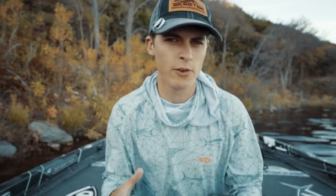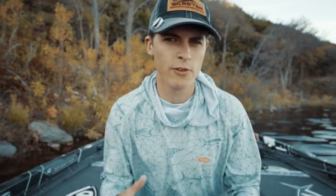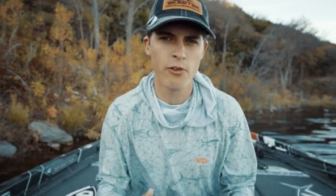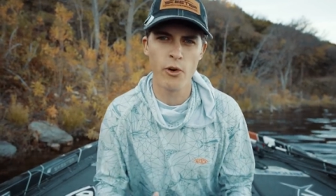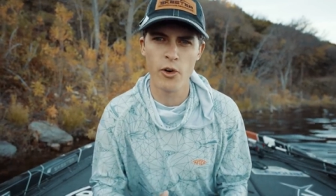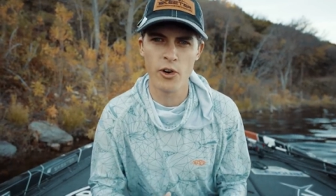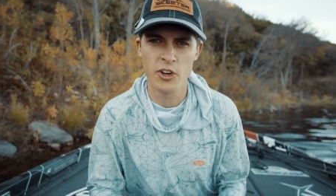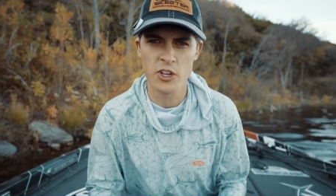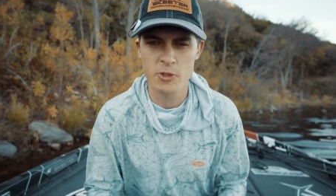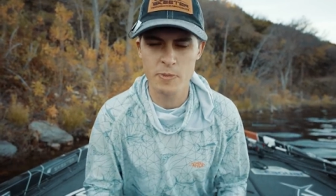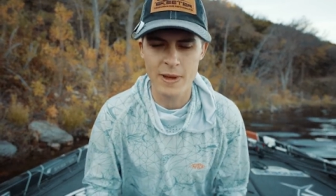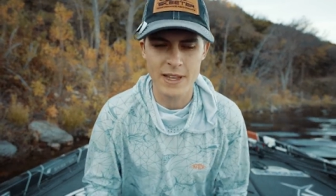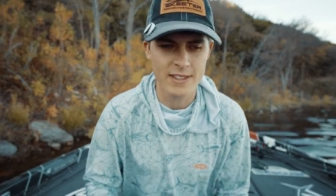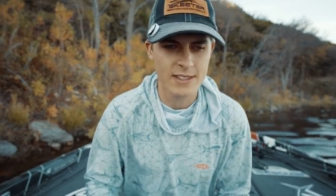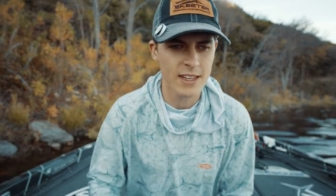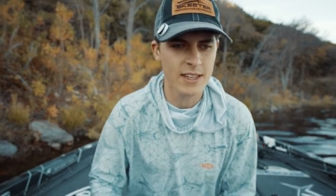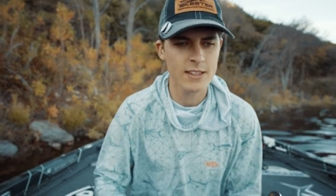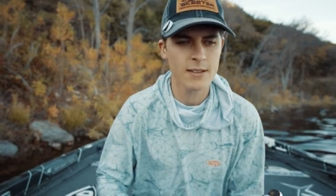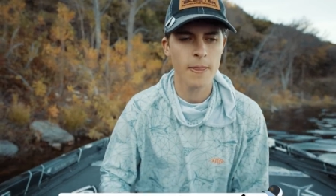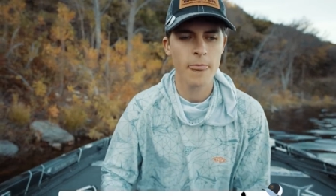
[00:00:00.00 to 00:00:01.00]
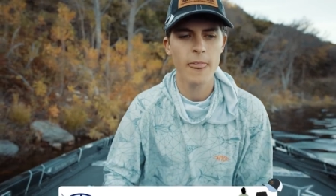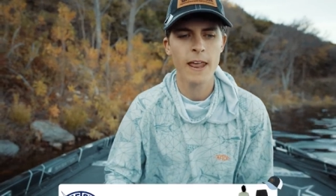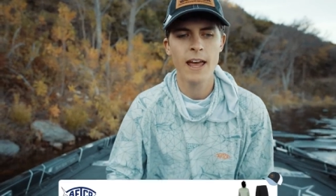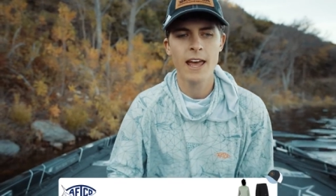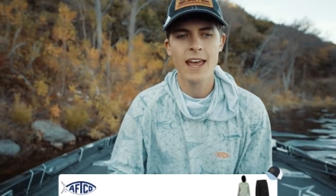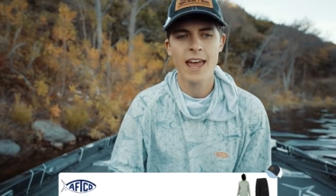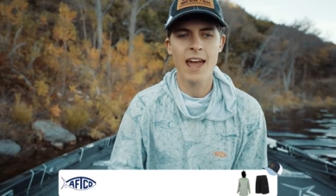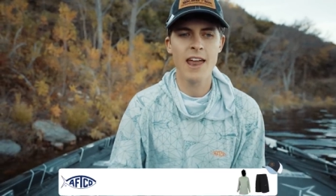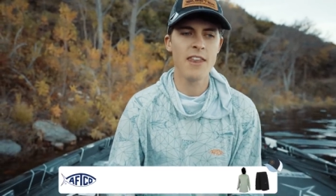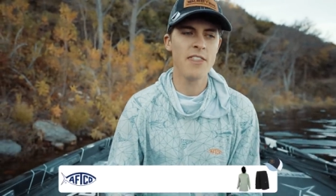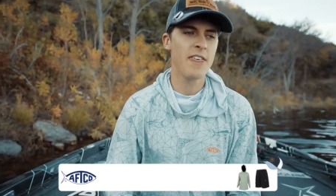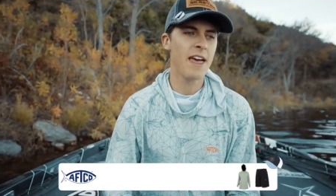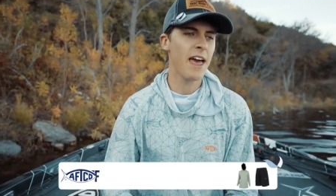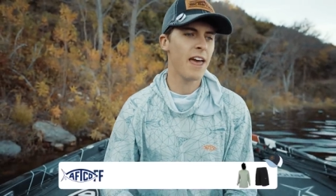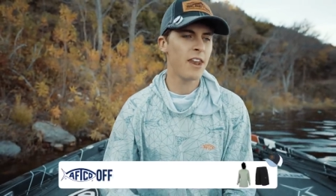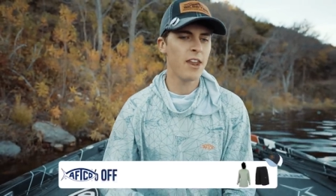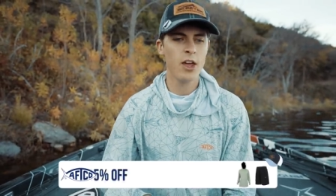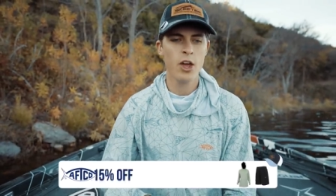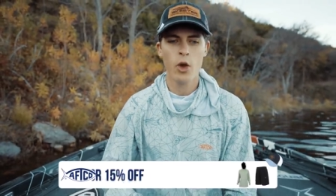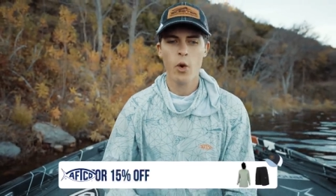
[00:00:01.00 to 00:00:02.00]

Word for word: forage species, and then